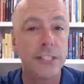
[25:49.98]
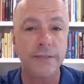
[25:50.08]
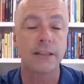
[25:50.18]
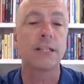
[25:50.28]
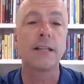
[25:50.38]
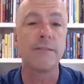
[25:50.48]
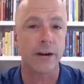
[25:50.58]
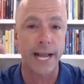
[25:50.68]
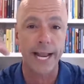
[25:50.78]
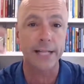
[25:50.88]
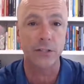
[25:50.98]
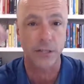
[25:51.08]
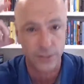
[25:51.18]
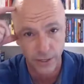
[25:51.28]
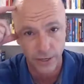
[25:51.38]
to just de- deliver an
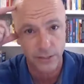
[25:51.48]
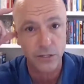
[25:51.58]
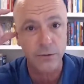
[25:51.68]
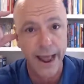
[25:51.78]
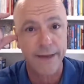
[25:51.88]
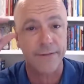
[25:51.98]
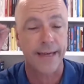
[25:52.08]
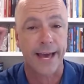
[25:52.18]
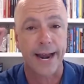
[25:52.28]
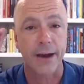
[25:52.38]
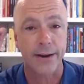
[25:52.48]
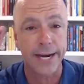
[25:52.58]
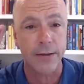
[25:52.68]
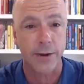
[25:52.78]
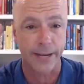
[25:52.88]
answer because they're going to tune half of that
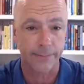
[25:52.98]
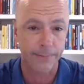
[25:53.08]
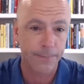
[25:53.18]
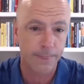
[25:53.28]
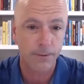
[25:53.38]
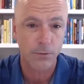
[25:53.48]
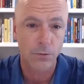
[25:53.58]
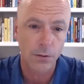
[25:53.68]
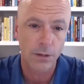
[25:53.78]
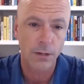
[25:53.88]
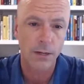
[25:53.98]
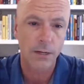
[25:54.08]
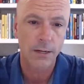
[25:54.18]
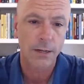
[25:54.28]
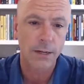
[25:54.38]
out anyway. You don't want to
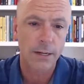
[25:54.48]
be a